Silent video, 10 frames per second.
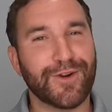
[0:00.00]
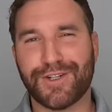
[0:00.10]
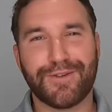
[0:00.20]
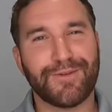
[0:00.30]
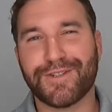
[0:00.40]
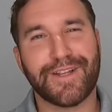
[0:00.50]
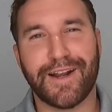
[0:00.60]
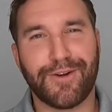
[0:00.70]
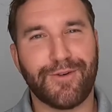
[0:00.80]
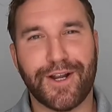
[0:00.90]
which was
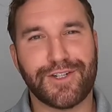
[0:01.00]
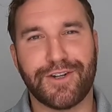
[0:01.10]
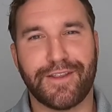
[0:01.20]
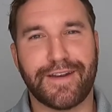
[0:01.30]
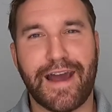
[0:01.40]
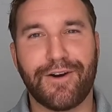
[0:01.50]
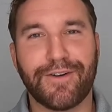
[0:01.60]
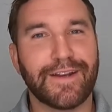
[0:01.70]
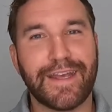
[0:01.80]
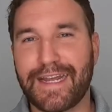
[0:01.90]
not a question of a
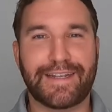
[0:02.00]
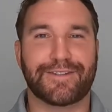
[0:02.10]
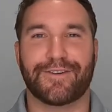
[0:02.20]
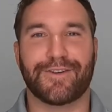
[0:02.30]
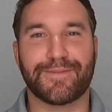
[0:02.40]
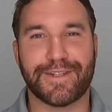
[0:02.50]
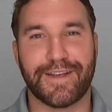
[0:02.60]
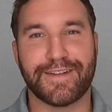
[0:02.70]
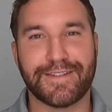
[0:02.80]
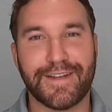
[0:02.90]
doubt in any
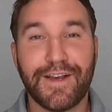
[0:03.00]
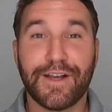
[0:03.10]
circumstance.